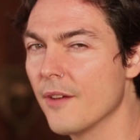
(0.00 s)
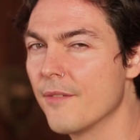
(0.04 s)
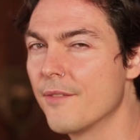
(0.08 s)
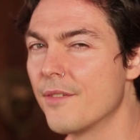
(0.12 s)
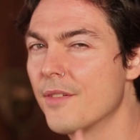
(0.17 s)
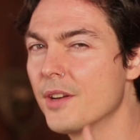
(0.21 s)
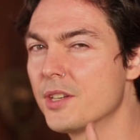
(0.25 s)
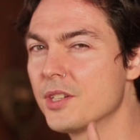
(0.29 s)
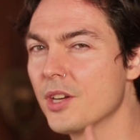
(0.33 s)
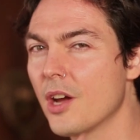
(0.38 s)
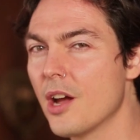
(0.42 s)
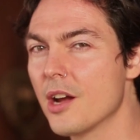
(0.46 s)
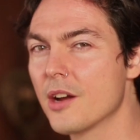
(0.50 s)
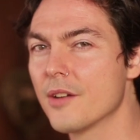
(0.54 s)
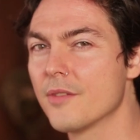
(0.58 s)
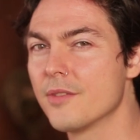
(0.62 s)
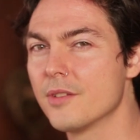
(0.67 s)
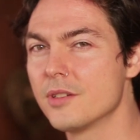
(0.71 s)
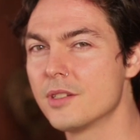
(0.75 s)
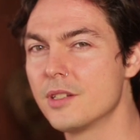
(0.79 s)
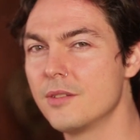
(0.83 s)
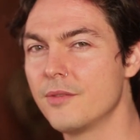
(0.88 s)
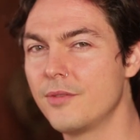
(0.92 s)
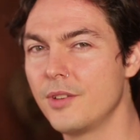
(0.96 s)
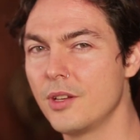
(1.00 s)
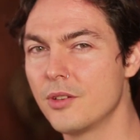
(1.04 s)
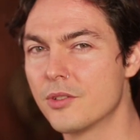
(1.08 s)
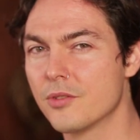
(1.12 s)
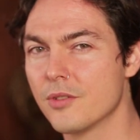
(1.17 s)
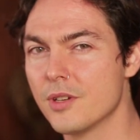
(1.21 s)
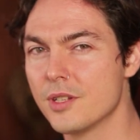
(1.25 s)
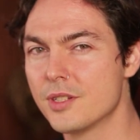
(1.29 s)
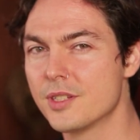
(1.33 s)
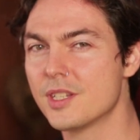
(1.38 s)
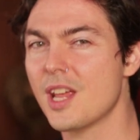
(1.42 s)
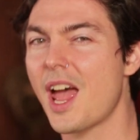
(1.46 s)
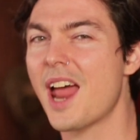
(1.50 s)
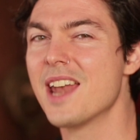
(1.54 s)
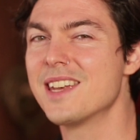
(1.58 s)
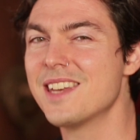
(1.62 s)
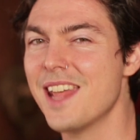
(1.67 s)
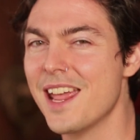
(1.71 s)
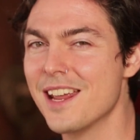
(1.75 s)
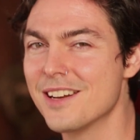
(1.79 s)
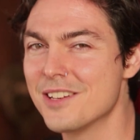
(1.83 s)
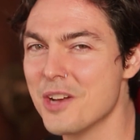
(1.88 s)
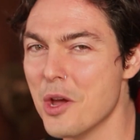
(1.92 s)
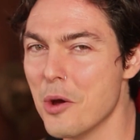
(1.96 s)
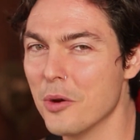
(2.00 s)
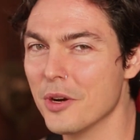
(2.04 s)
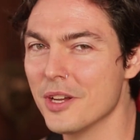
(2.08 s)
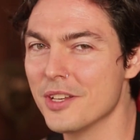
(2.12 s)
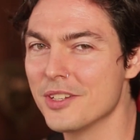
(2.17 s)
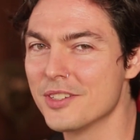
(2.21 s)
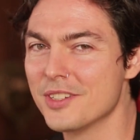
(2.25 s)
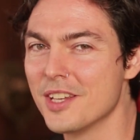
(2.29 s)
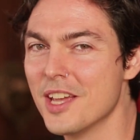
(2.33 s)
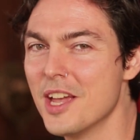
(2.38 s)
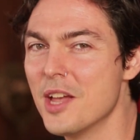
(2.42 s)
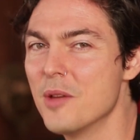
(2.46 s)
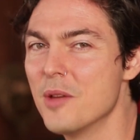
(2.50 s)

Now, photographers and futurists, take notice,